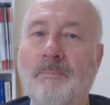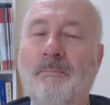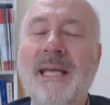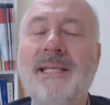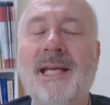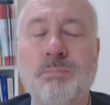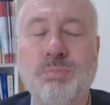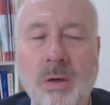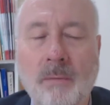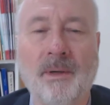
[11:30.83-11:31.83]
The basic
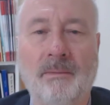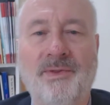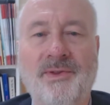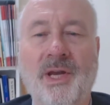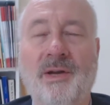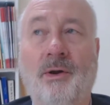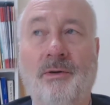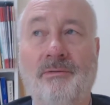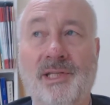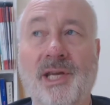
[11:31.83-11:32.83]
problem with
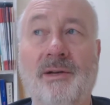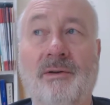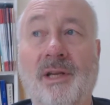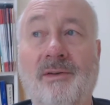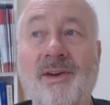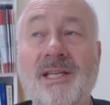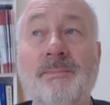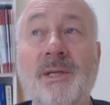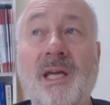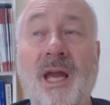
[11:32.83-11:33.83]
return on investment